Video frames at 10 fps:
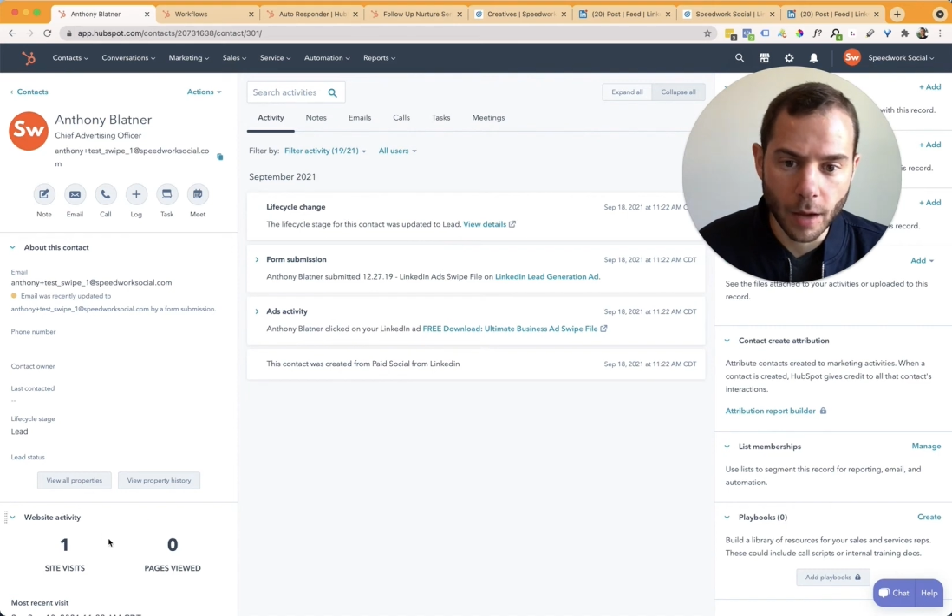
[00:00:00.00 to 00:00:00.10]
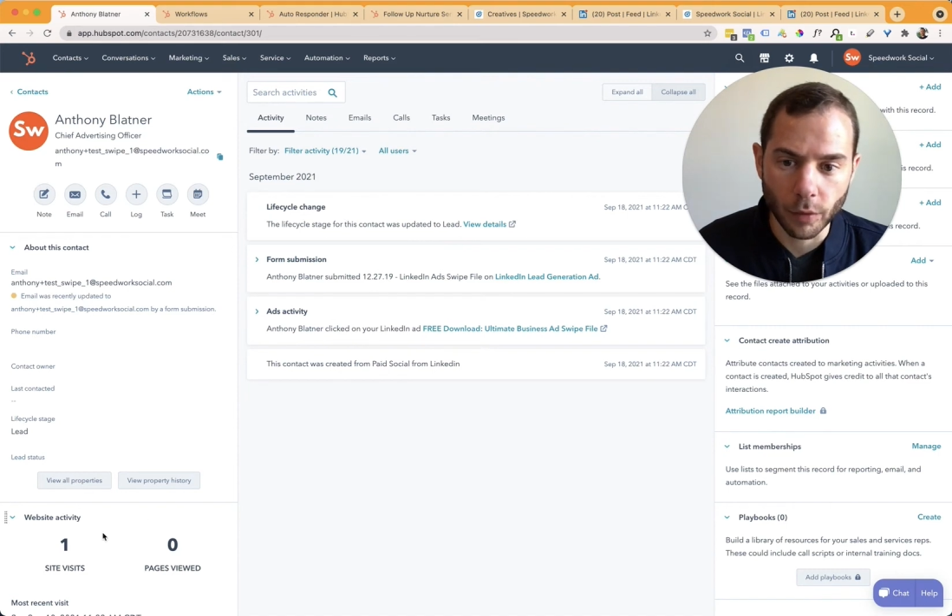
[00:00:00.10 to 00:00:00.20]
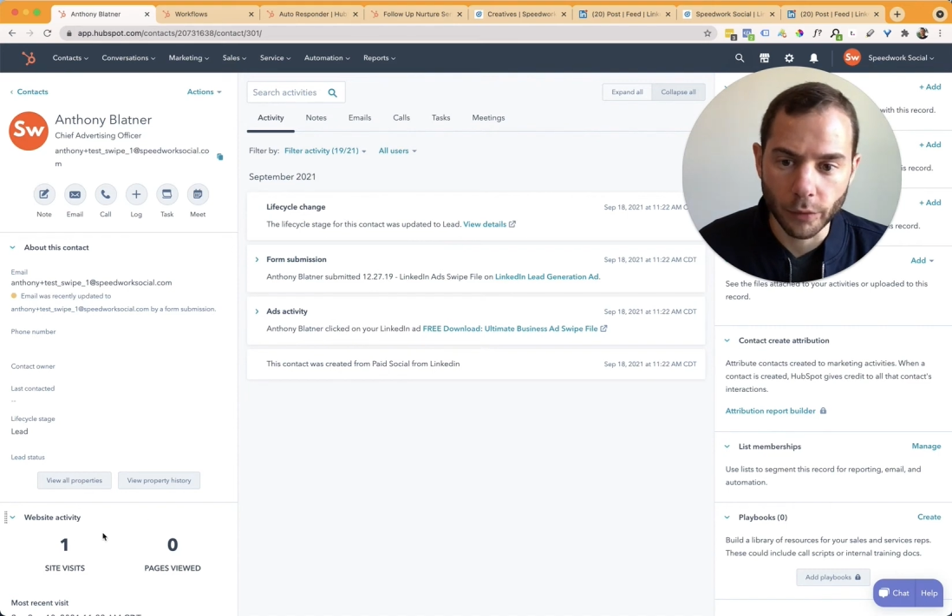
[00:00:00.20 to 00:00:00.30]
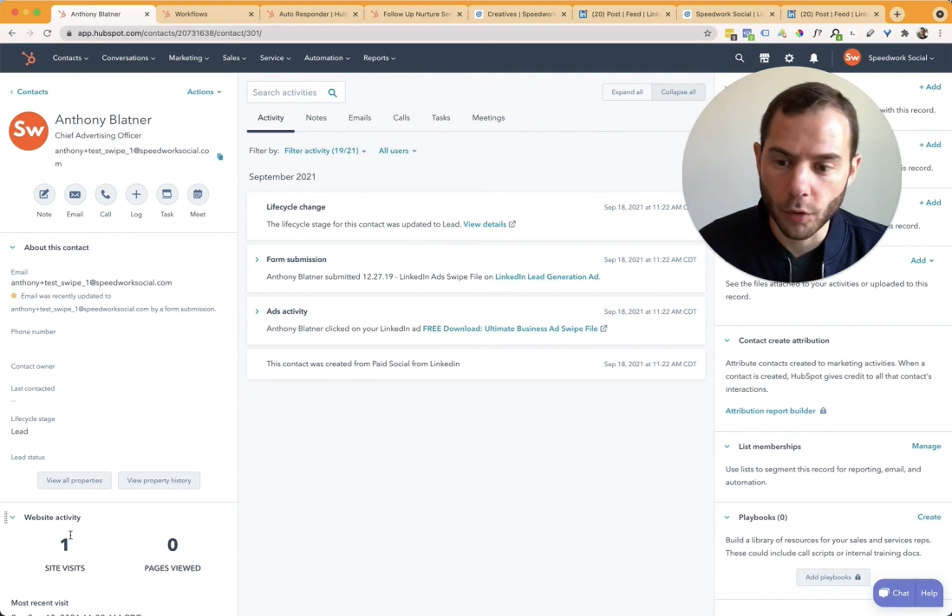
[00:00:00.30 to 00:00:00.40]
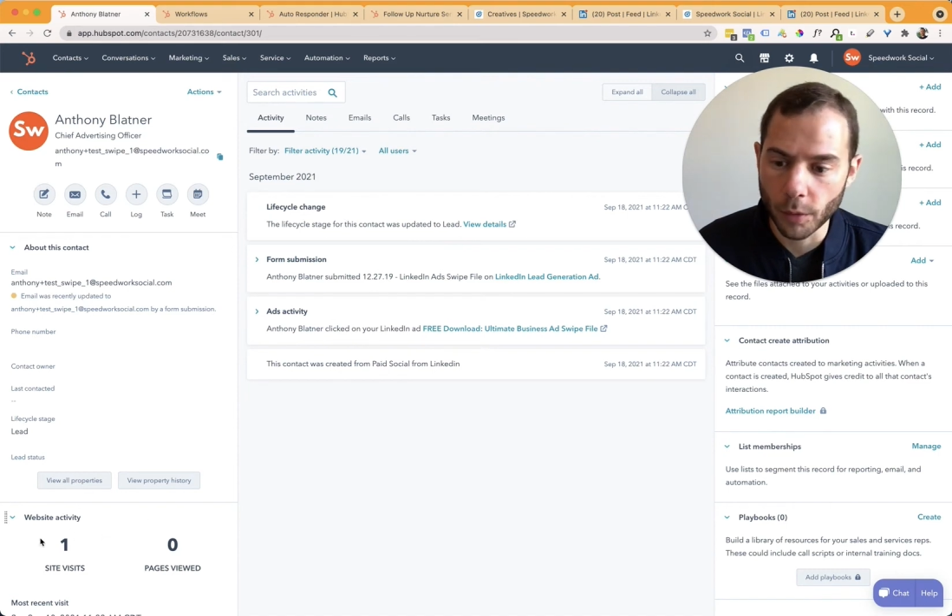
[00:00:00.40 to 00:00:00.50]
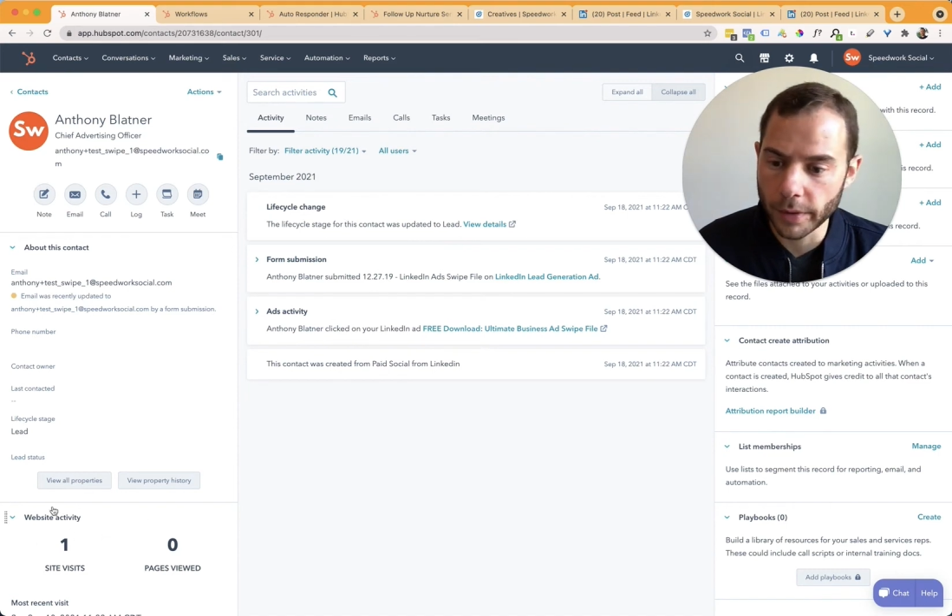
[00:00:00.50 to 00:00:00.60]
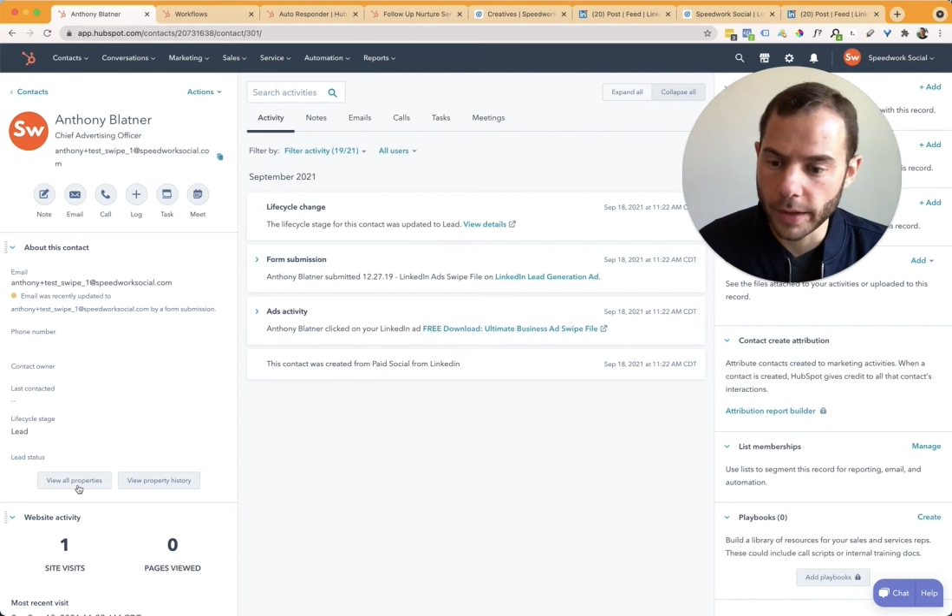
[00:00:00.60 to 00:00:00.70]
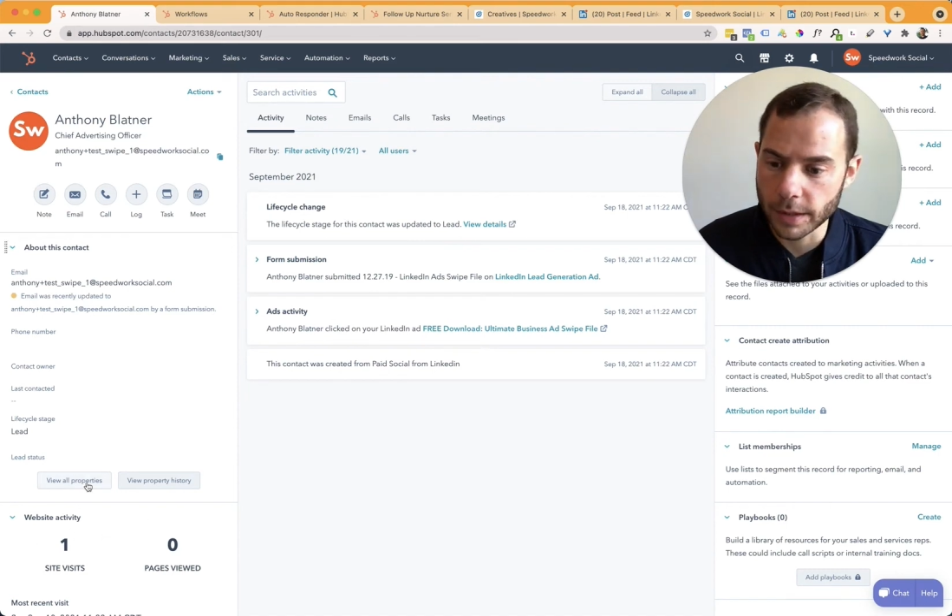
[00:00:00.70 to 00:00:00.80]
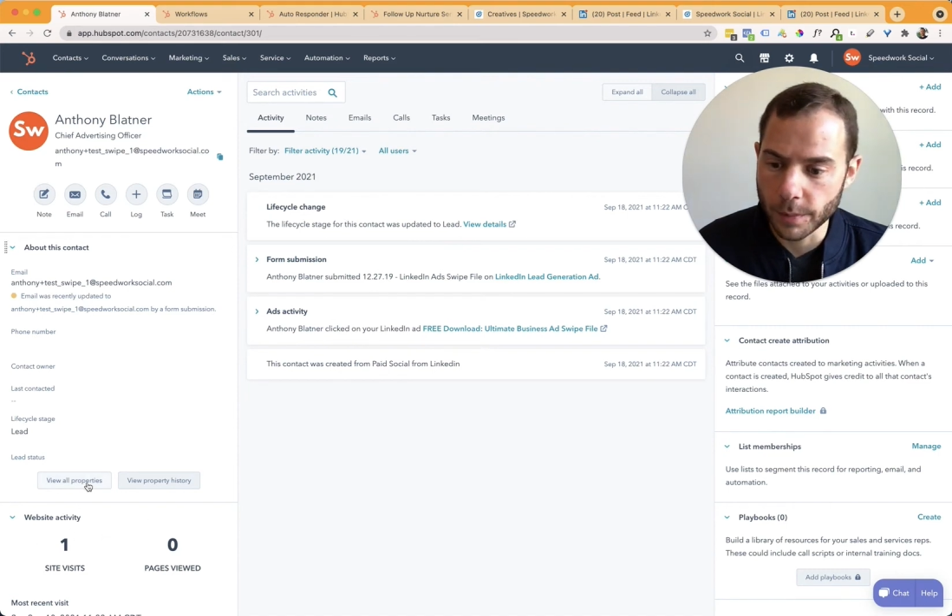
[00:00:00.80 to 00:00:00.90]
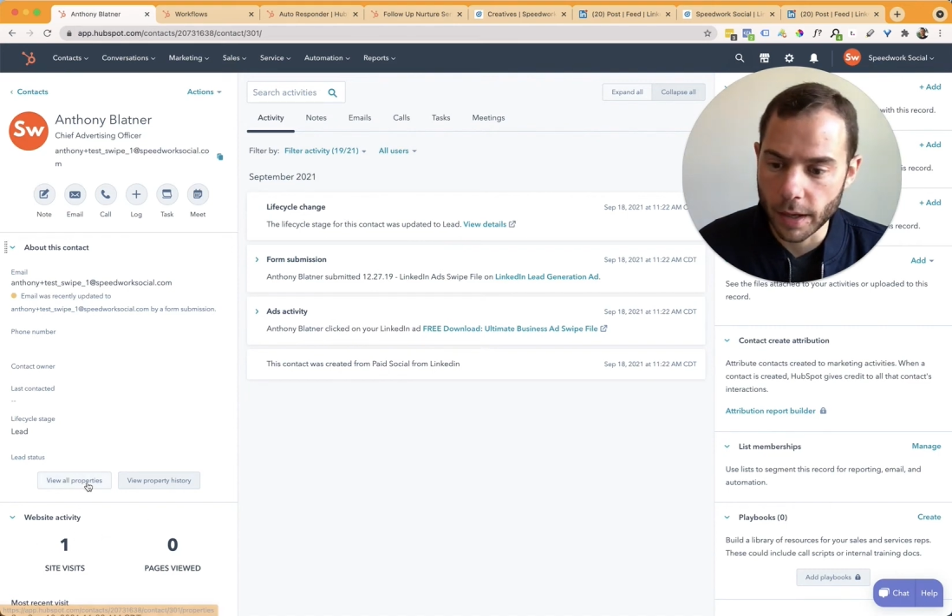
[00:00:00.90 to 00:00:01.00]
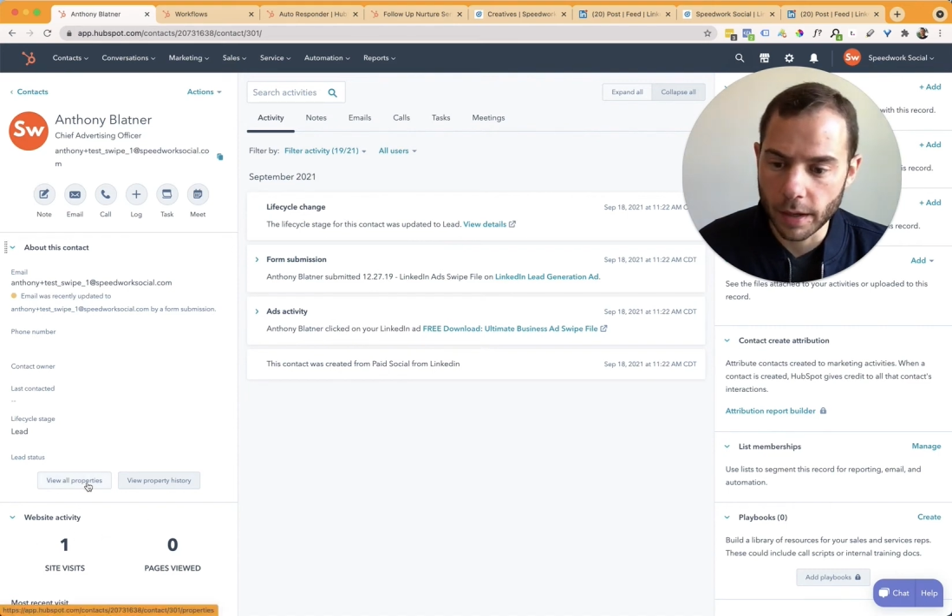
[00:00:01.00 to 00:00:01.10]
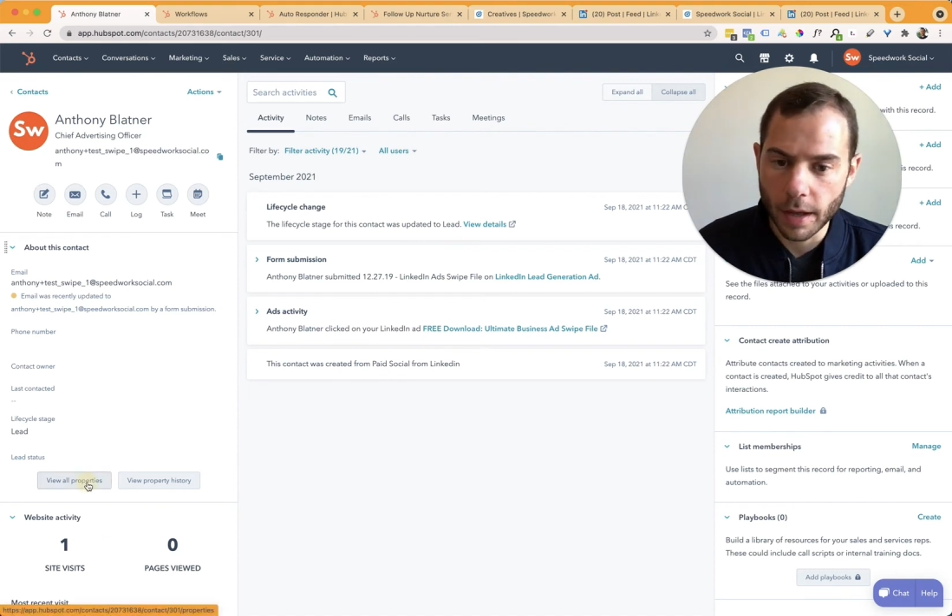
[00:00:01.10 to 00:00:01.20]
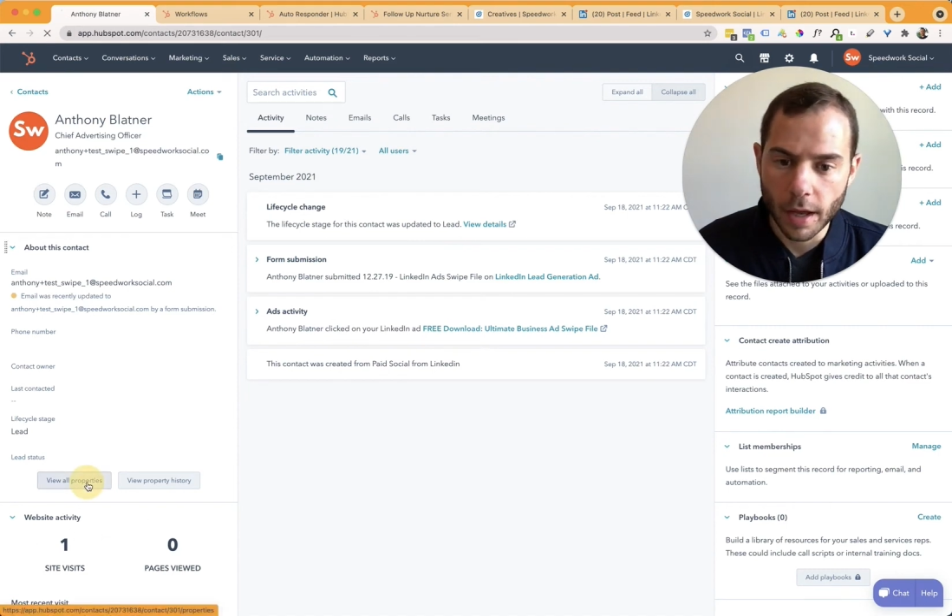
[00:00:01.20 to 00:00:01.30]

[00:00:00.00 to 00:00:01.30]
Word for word: what form did they submit,